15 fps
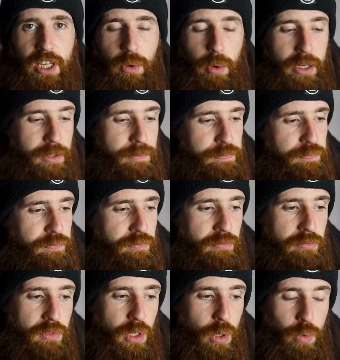quid,
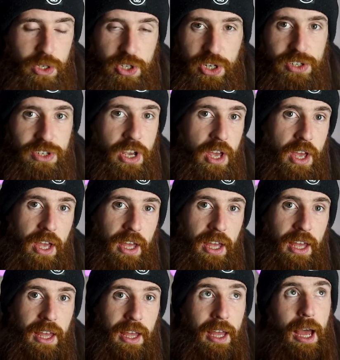which is
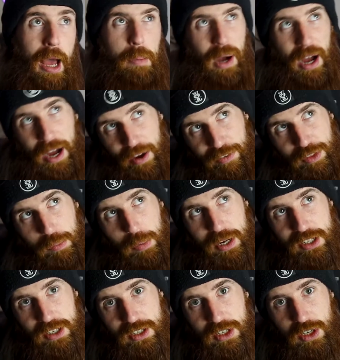about half the
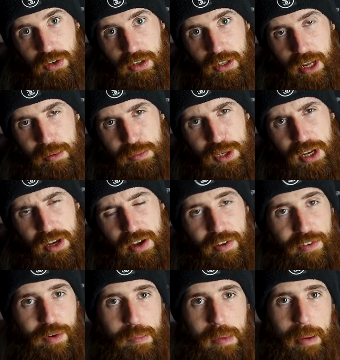price of the Secretlabs
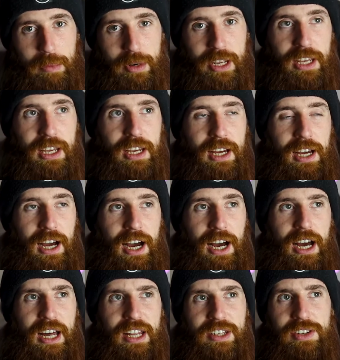from memory,
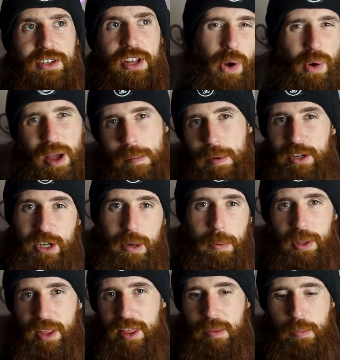and quite a bit cheaper
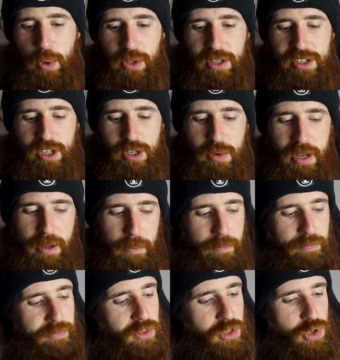than the Boulies as well.
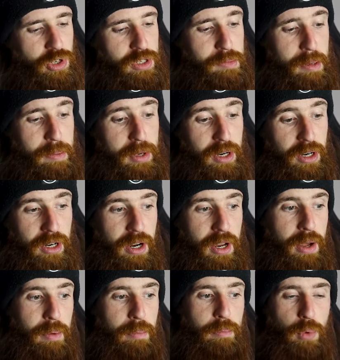So it's maybe your
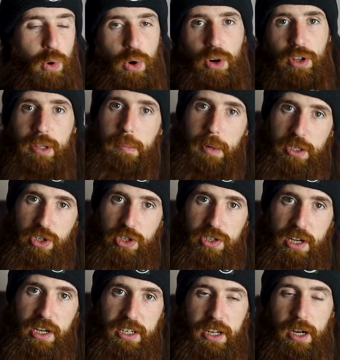more on the budget
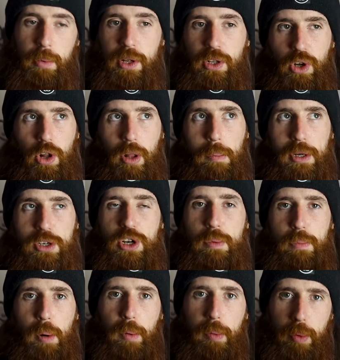side. We'll call it budget. I'll
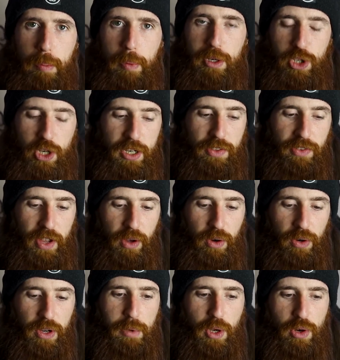probably put budget in the
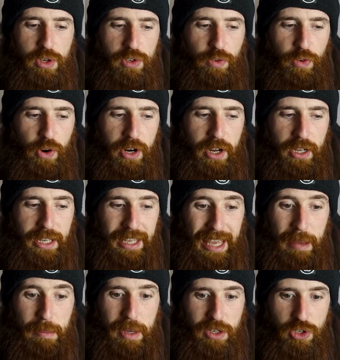title, because for a
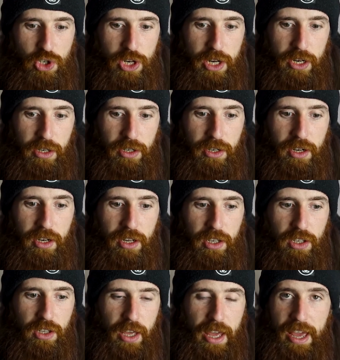gaming chair,
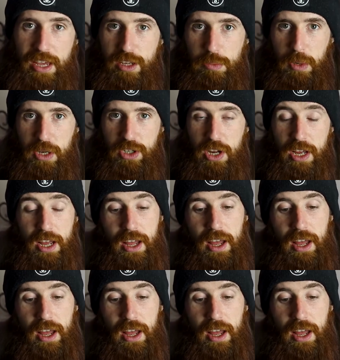it is budget.